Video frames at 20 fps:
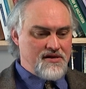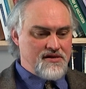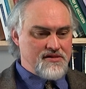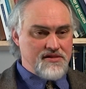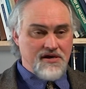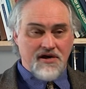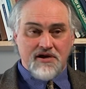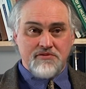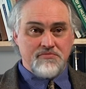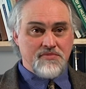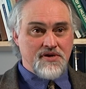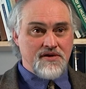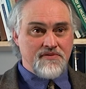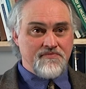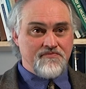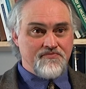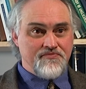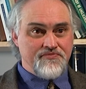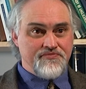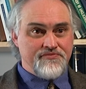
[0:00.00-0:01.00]
Dharma,
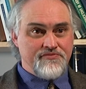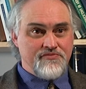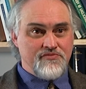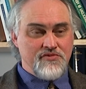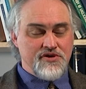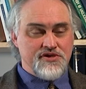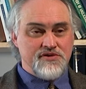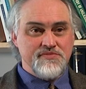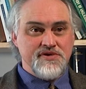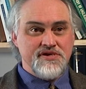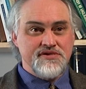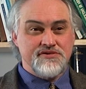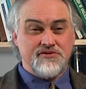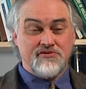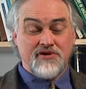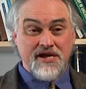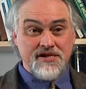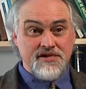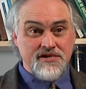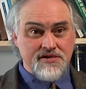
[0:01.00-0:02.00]
which means
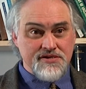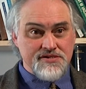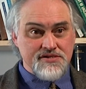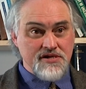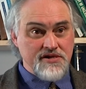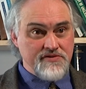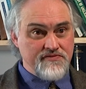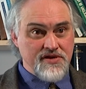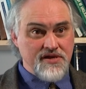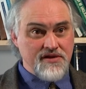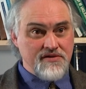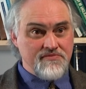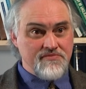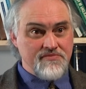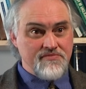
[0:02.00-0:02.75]
righteous living.